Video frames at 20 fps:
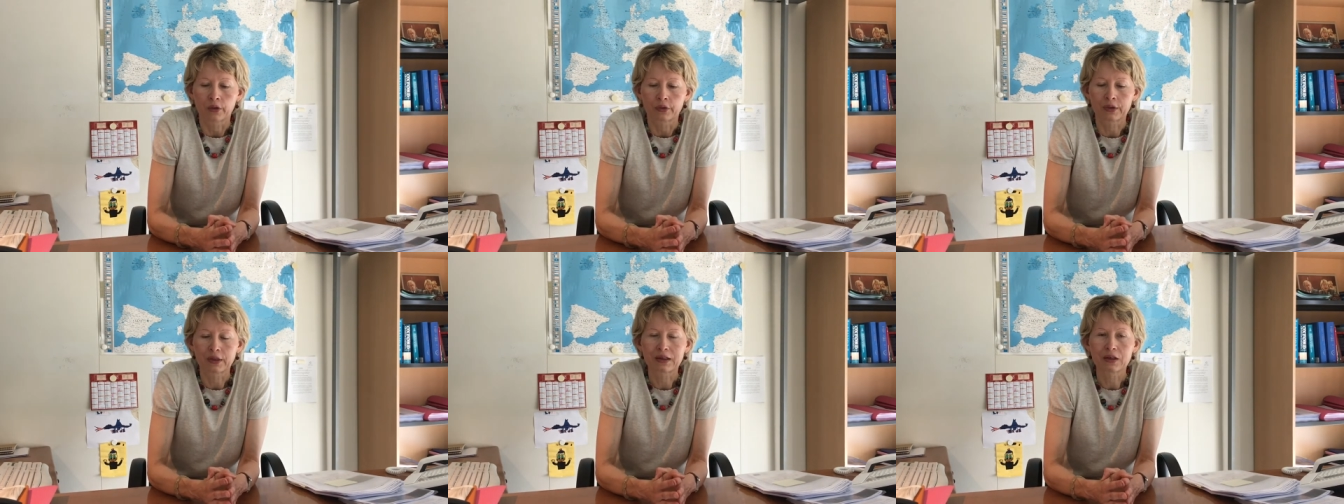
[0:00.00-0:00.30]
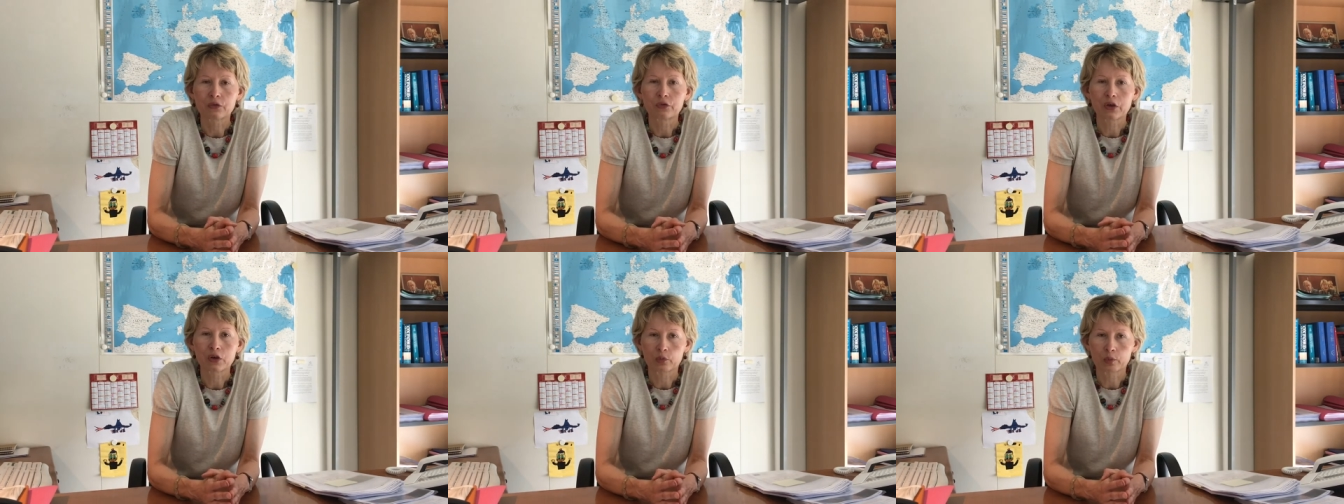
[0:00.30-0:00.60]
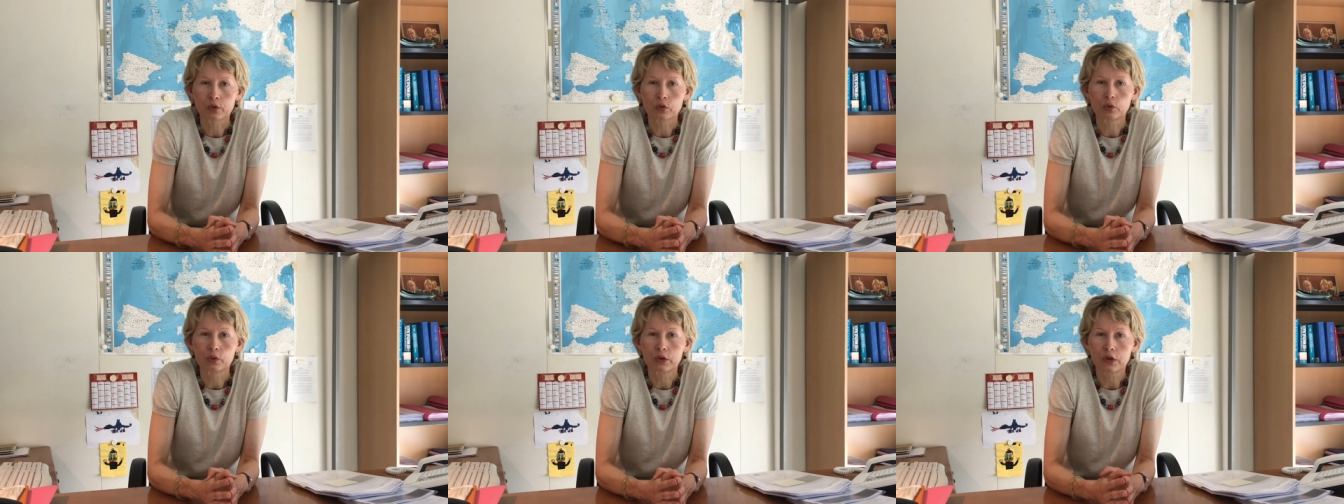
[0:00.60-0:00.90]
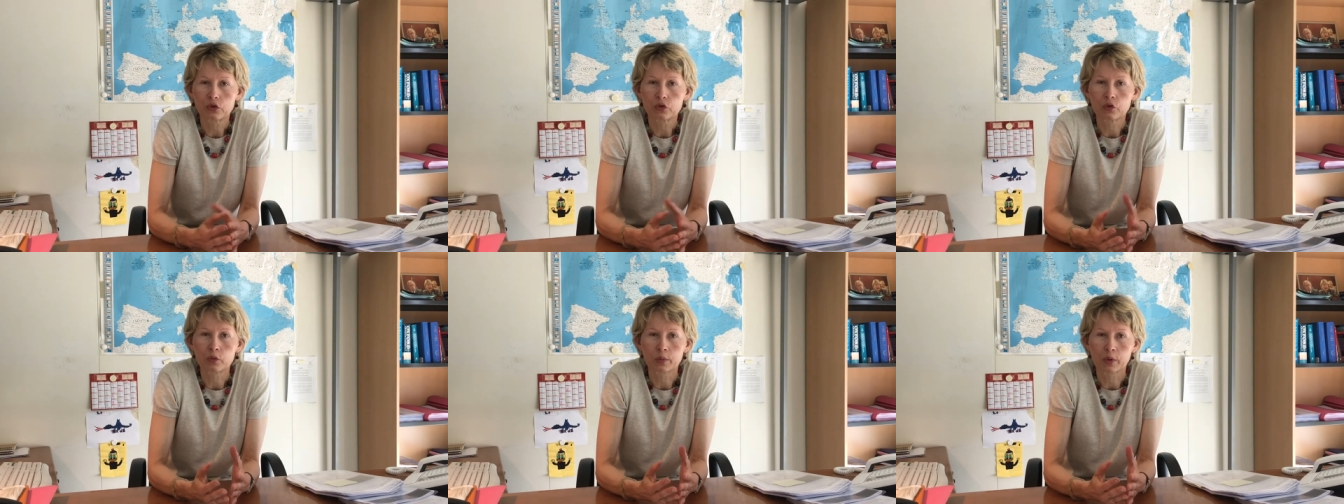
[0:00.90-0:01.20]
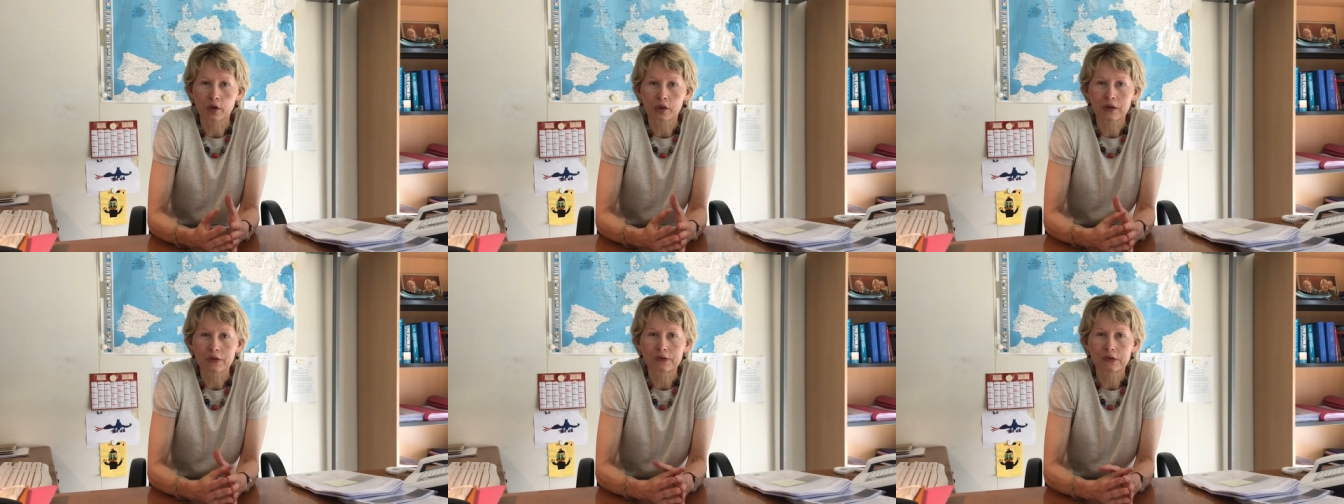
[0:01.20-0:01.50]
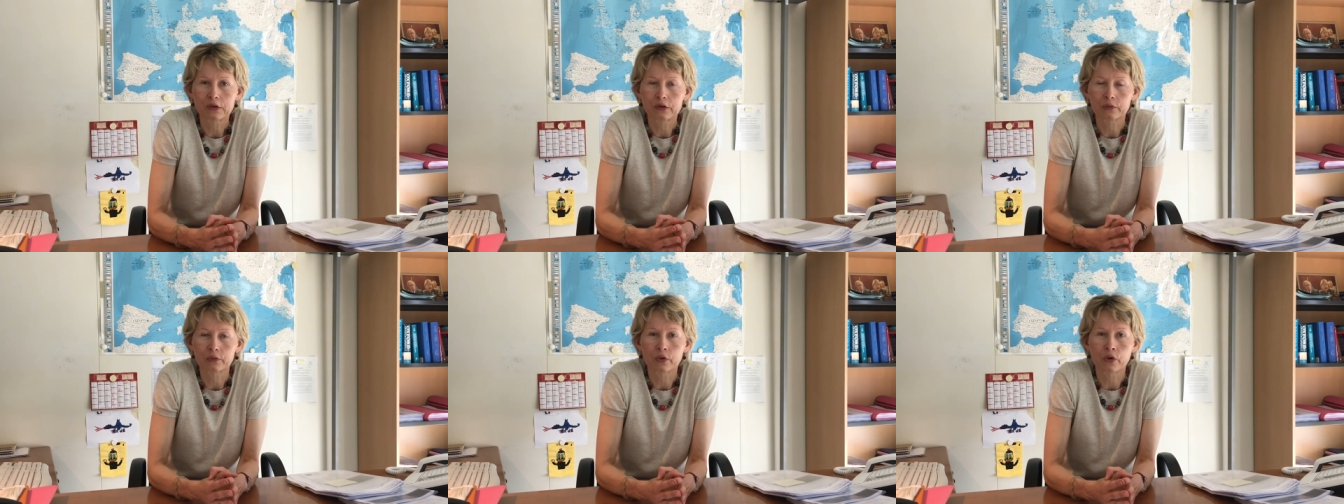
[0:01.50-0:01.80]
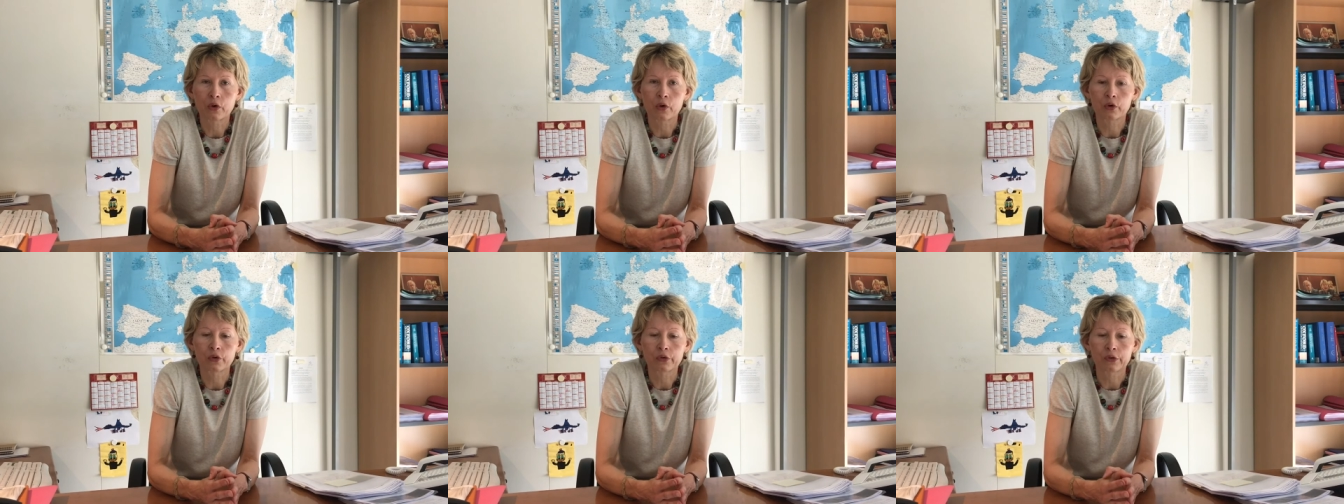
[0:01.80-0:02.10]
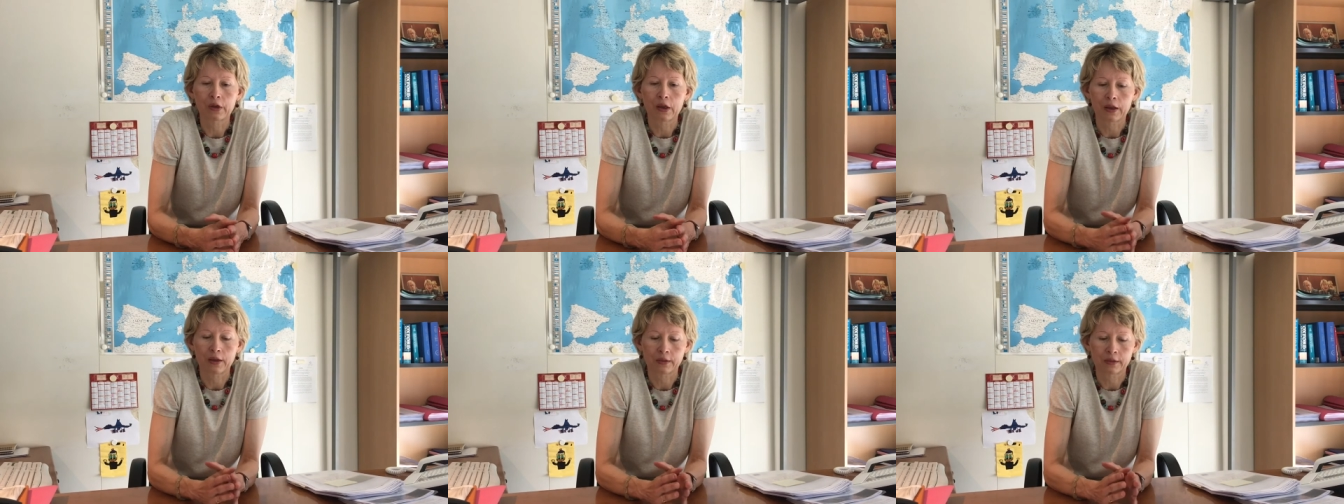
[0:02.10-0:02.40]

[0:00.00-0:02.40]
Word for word: The difference between the two bodies is, of course,